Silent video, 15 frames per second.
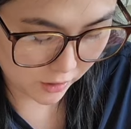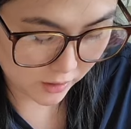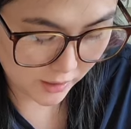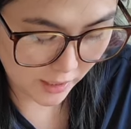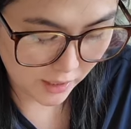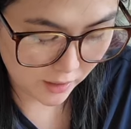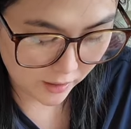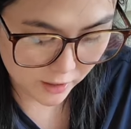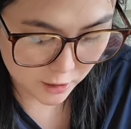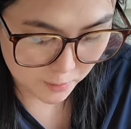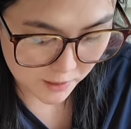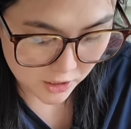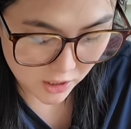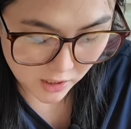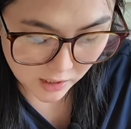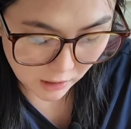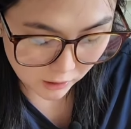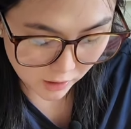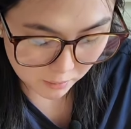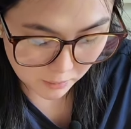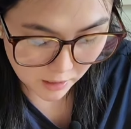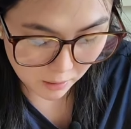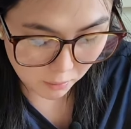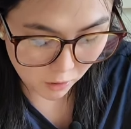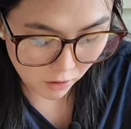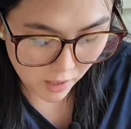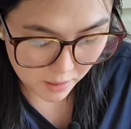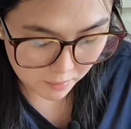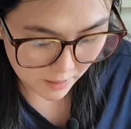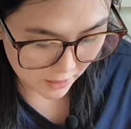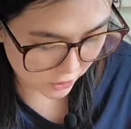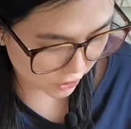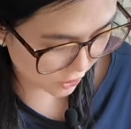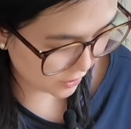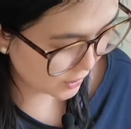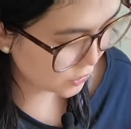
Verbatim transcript: container. Especially now na malamok, I make sure